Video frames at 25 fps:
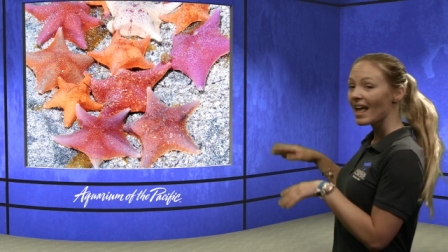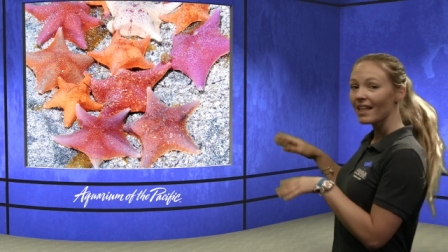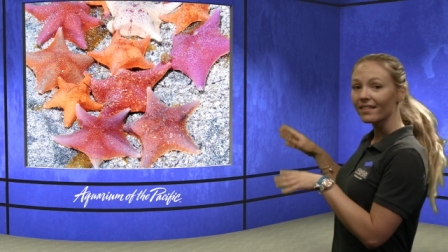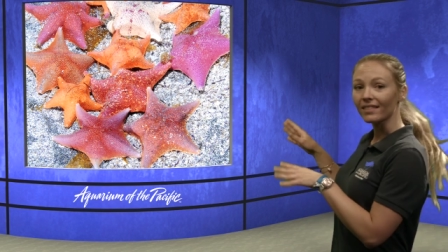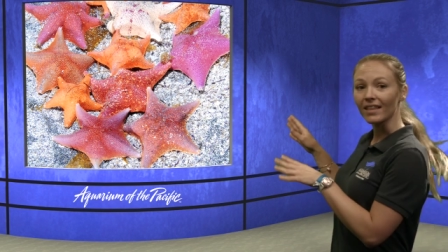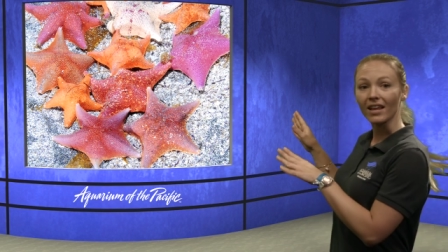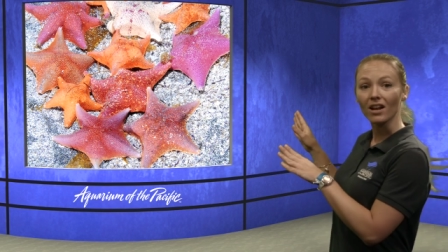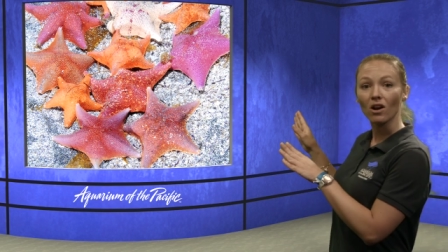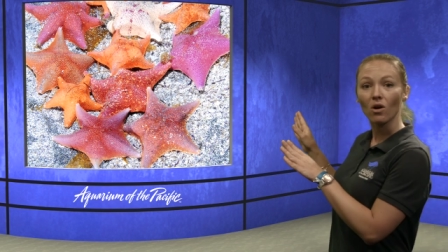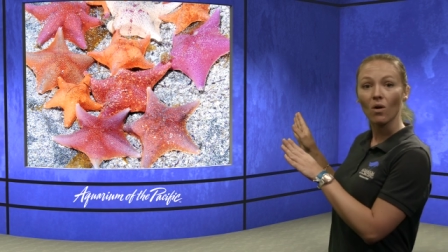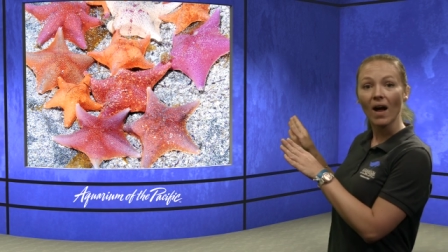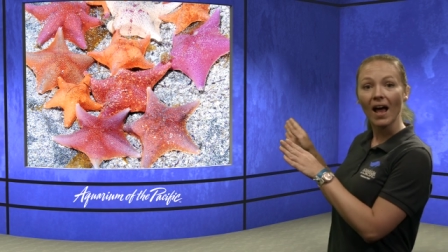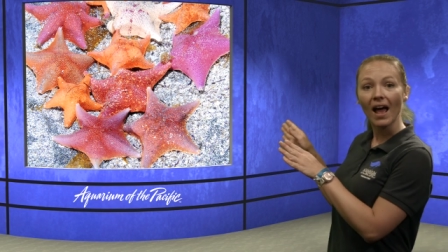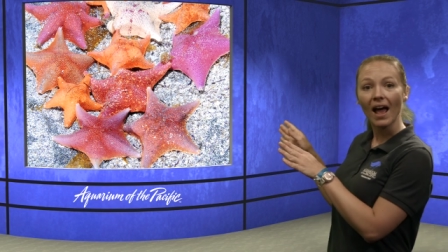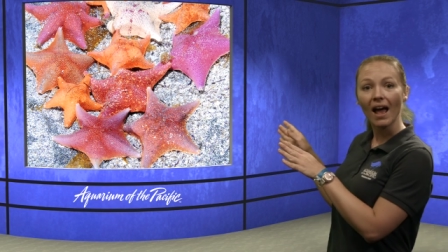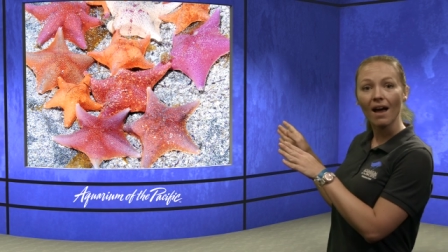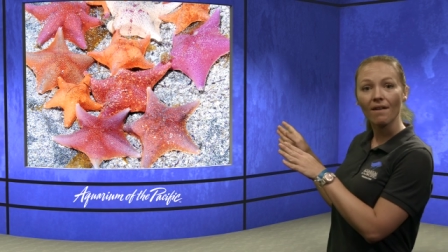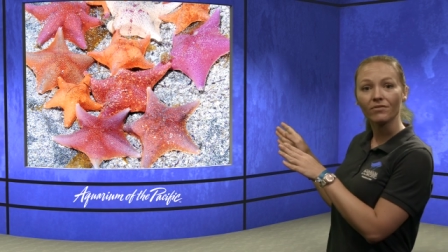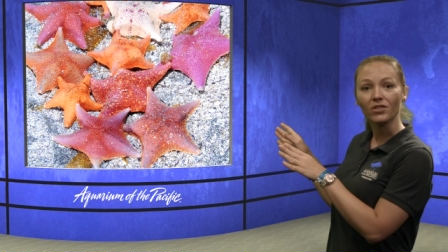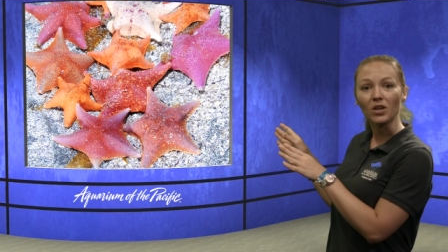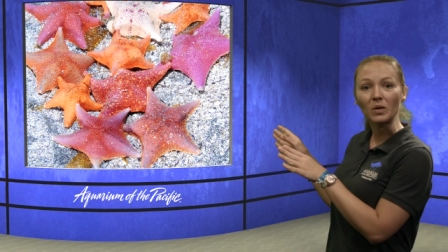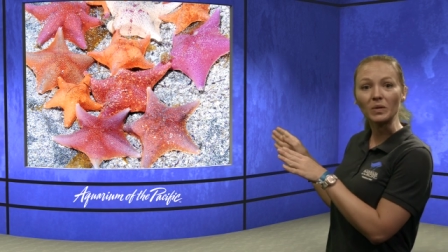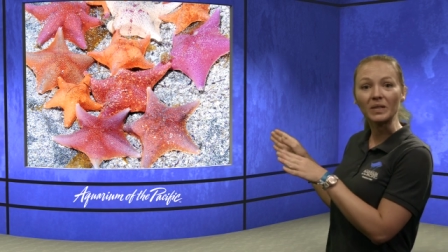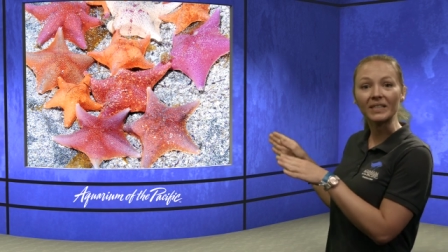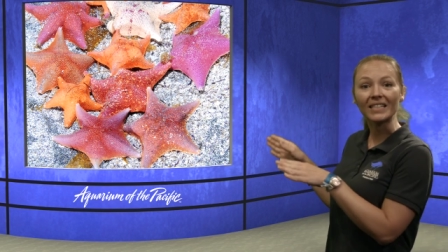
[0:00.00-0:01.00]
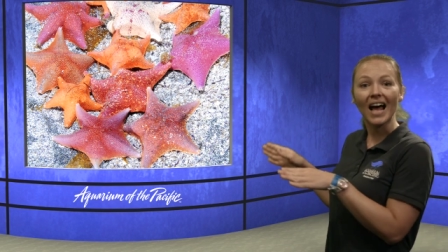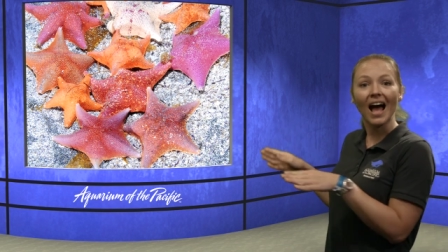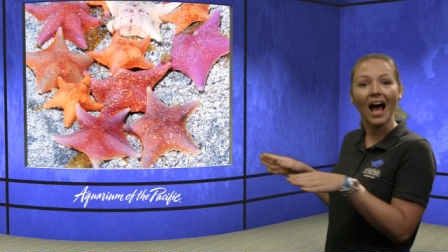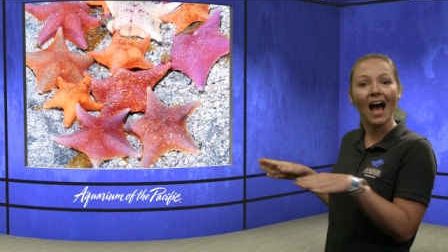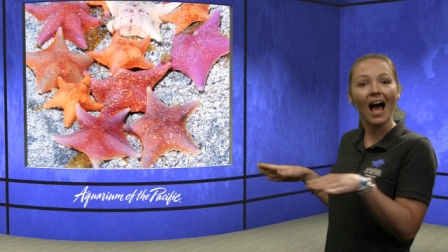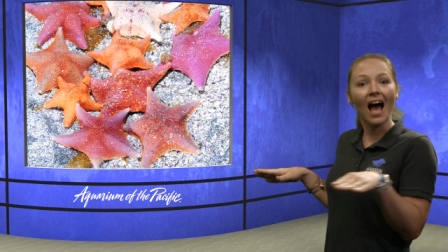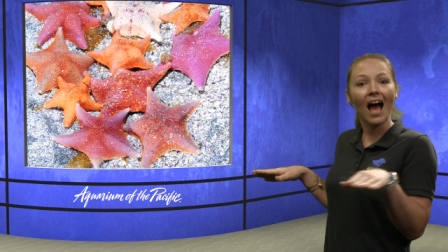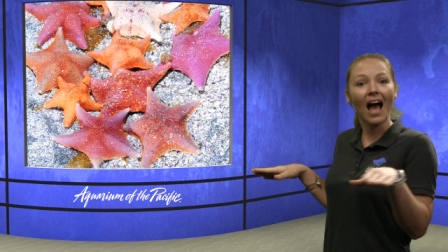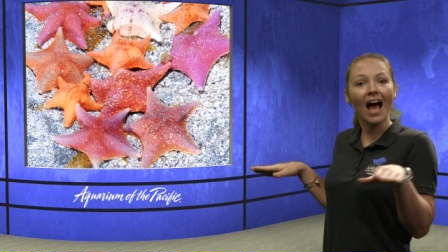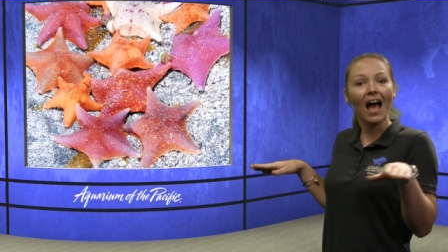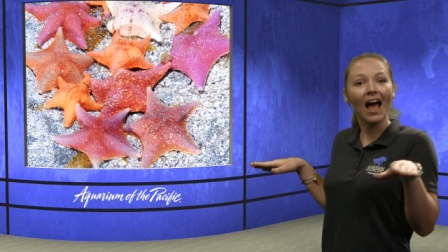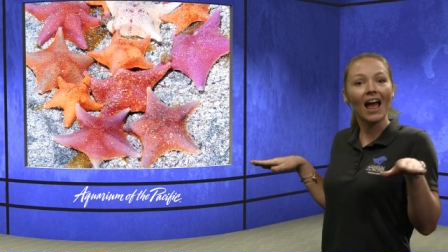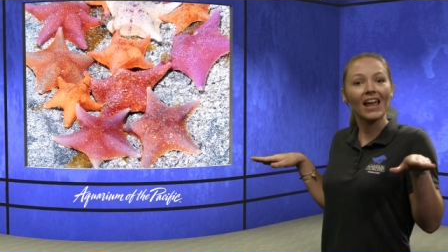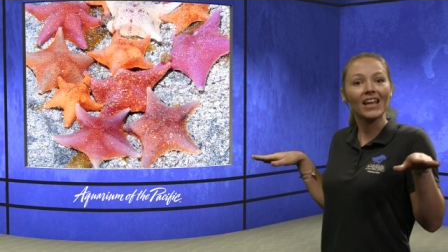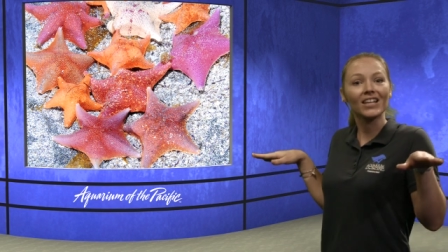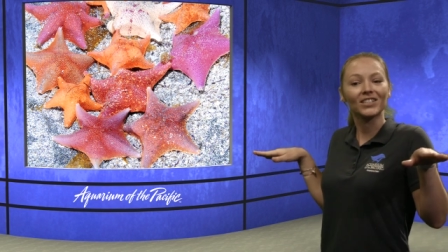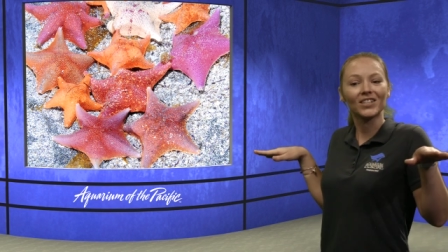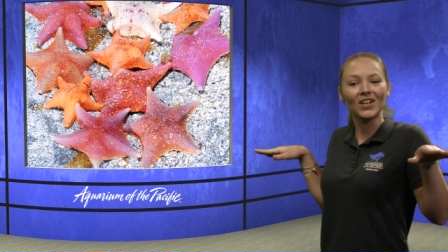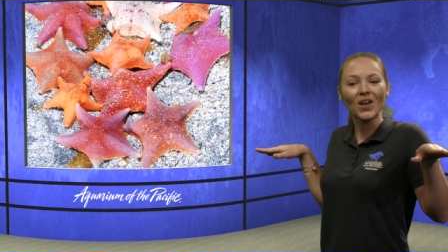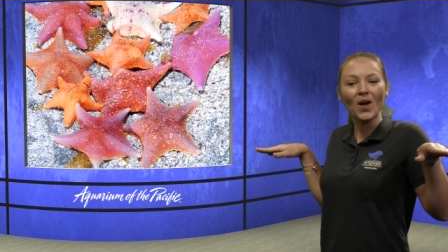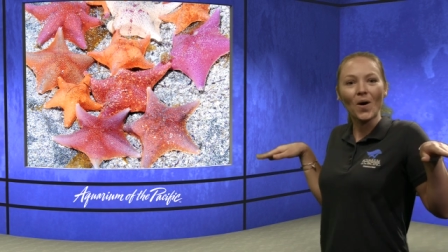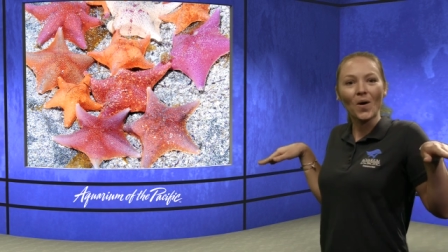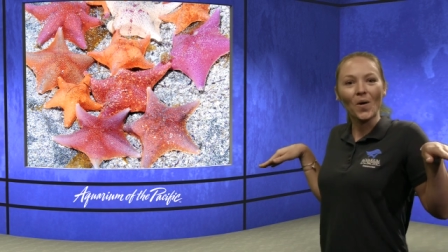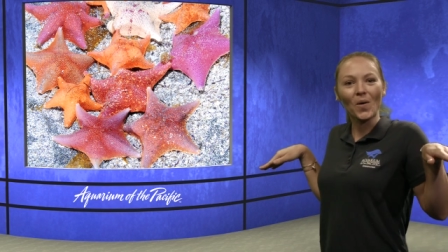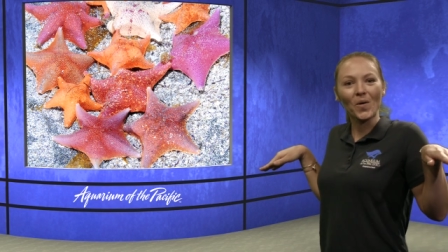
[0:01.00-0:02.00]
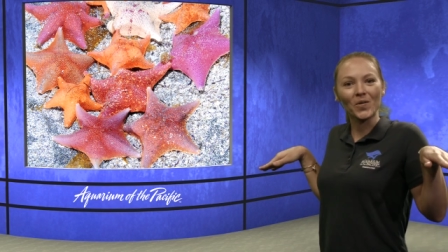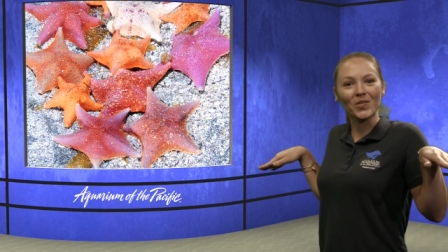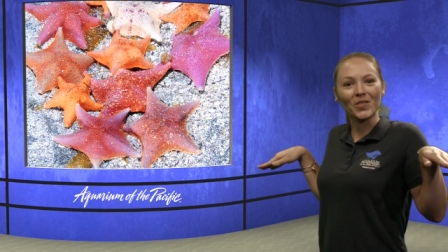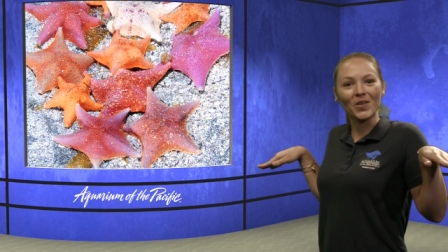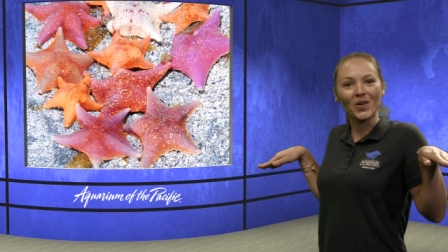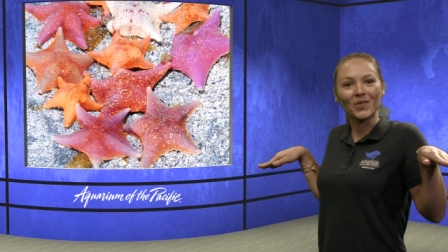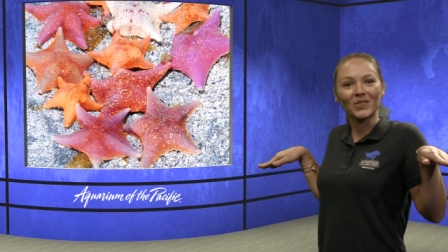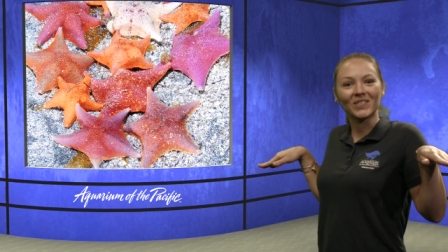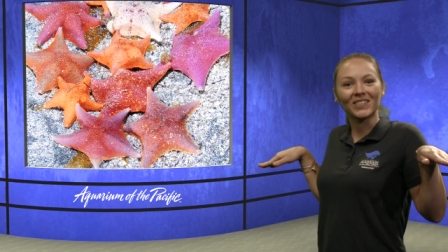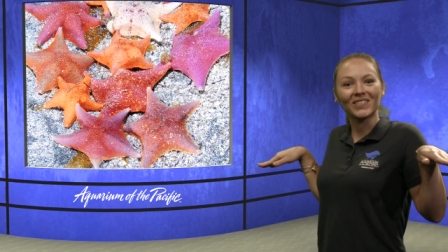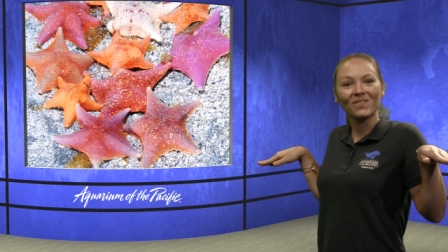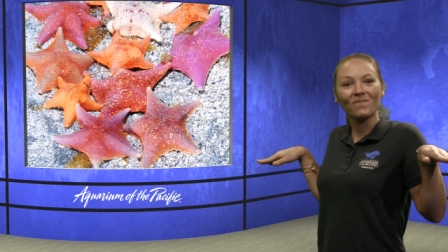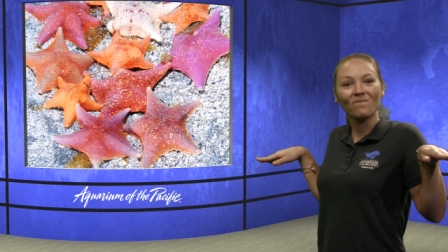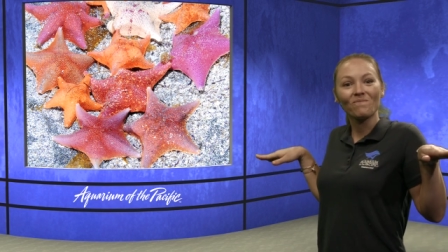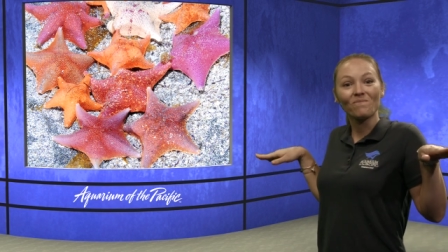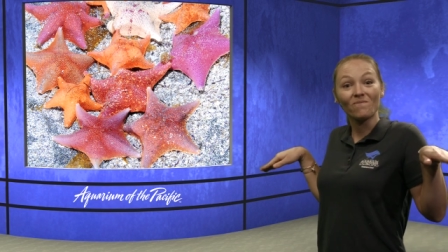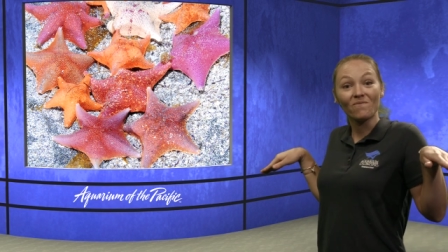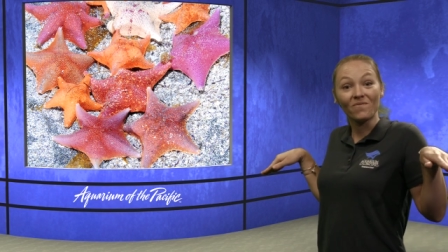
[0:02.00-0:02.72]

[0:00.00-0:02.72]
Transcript: They don't have those eyes or those